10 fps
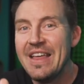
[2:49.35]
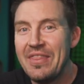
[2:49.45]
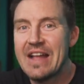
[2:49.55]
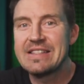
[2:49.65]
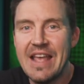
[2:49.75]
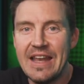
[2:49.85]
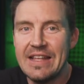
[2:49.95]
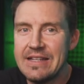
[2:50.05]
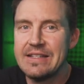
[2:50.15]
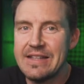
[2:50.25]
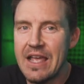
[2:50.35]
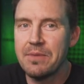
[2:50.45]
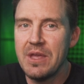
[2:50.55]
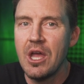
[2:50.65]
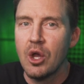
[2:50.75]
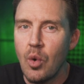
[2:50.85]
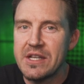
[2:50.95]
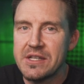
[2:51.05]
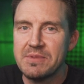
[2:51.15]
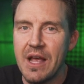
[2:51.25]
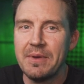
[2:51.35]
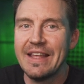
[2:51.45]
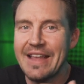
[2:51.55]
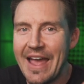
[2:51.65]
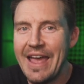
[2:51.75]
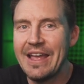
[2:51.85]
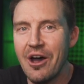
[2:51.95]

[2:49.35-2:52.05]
That said, it did take me quite some time to get the hang